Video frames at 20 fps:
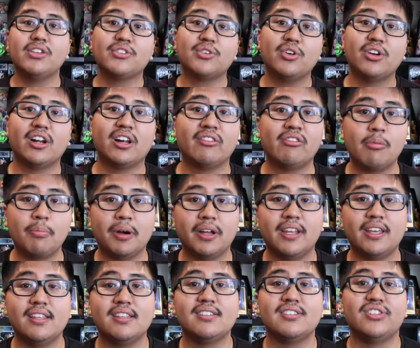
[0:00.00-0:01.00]
is going on,
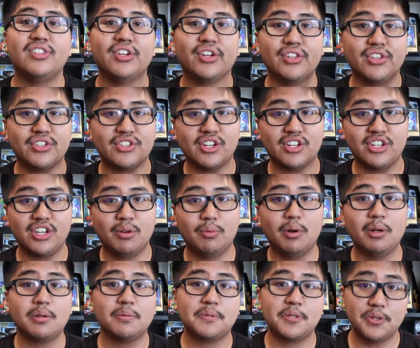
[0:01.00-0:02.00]
everybody? It is DylanLasagna.
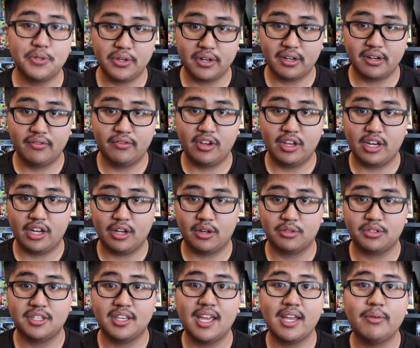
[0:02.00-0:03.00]
Welcome to another video.
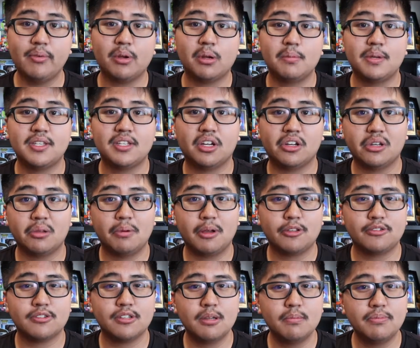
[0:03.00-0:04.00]
Today we're going to be talking
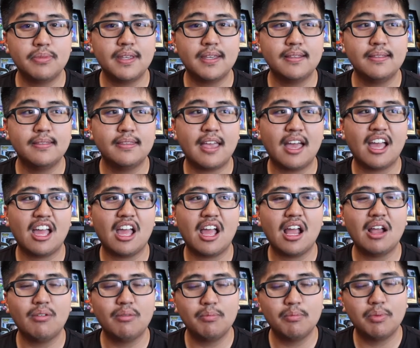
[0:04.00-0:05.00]
about something that
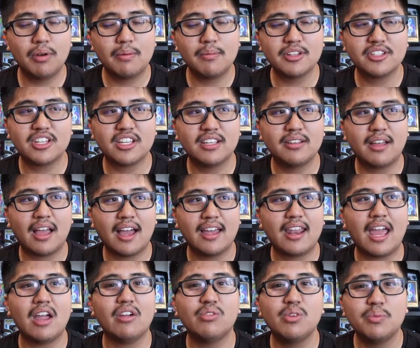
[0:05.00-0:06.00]
pretty much had
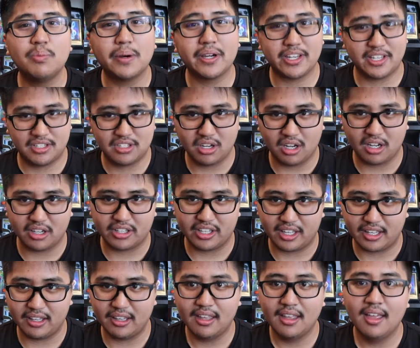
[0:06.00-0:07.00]
everybody
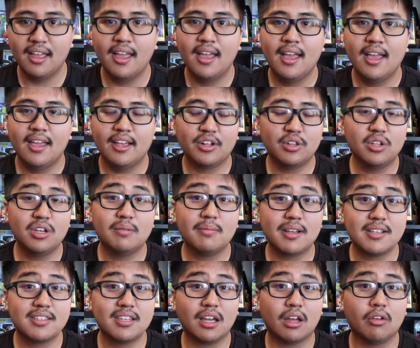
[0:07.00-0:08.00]
talking, including
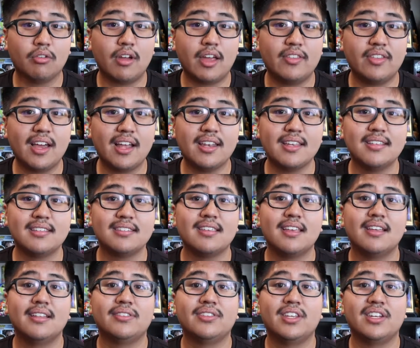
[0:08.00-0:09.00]
myself, and that is
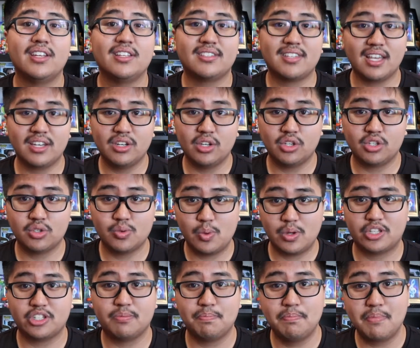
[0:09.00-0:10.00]
the Nintendo
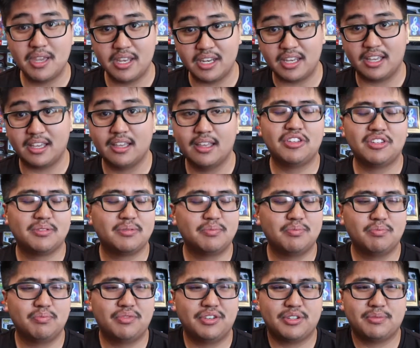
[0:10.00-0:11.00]
Switch Mini. This
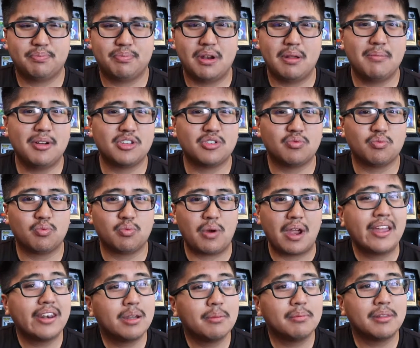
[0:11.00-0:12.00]
just pretty much
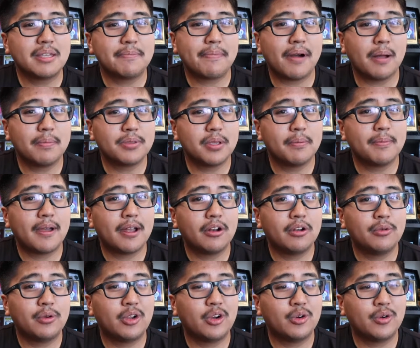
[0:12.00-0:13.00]
randomly popped up out
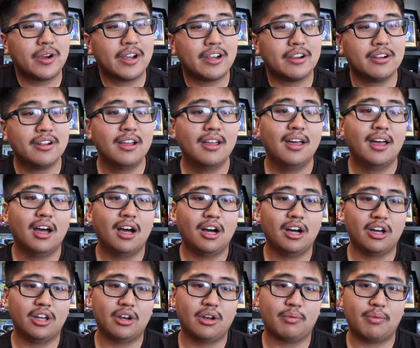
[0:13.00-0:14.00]
of nowhere
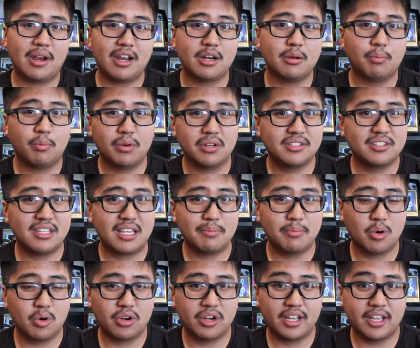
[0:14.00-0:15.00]
on a random Wednesday
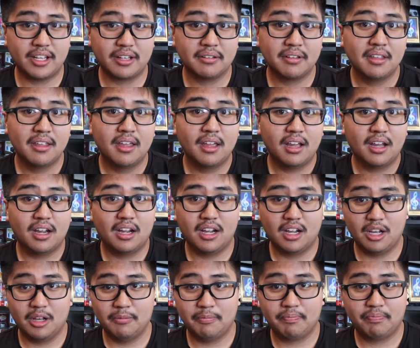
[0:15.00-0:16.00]
morning.
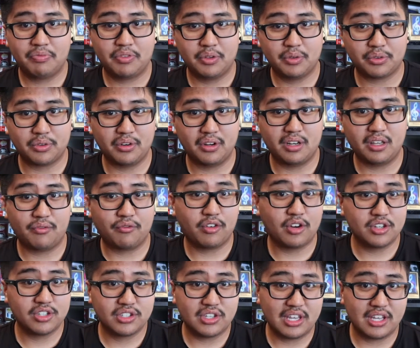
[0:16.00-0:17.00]
It was literally the
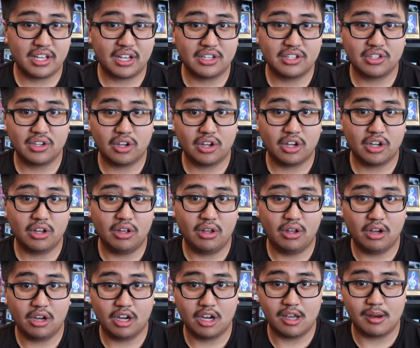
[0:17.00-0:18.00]
first thing I saw
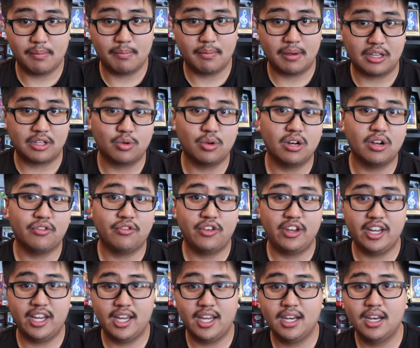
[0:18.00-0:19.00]
on my Twitter
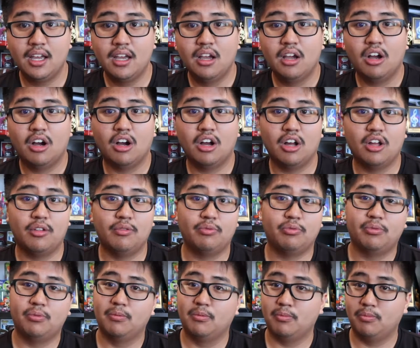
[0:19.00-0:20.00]
feed,
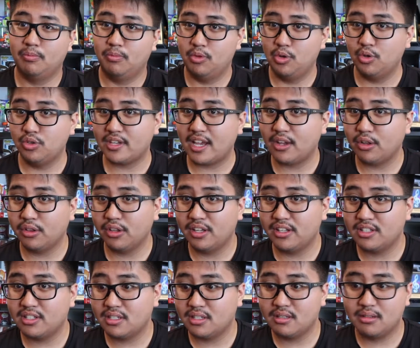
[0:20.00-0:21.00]
on news
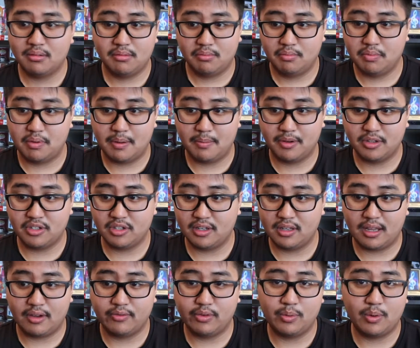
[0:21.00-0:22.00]
outlets, pretty much
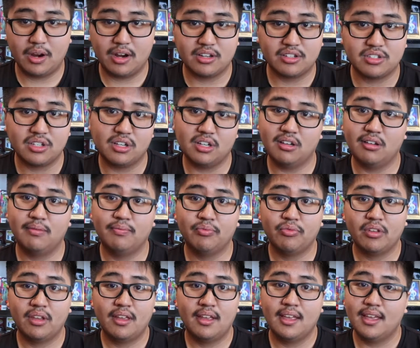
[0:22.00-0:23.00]
everywhere I saw.
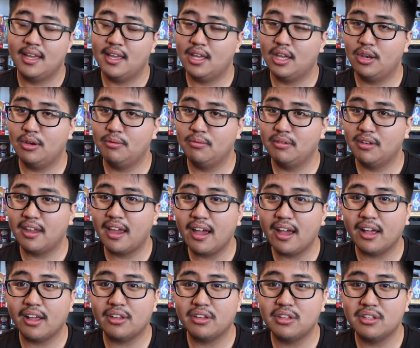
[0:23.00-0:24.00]
And
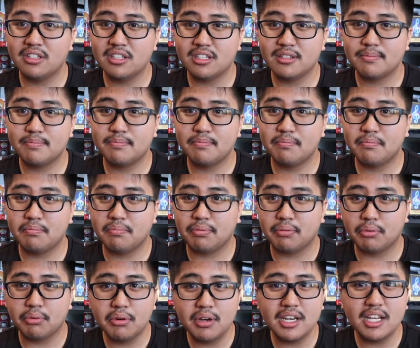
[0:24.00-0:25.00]
yeah, this is
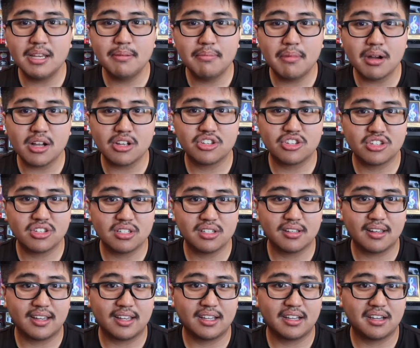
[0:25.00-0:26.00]
pretty much
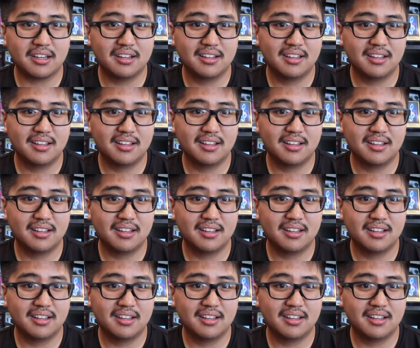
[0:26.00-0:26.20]
like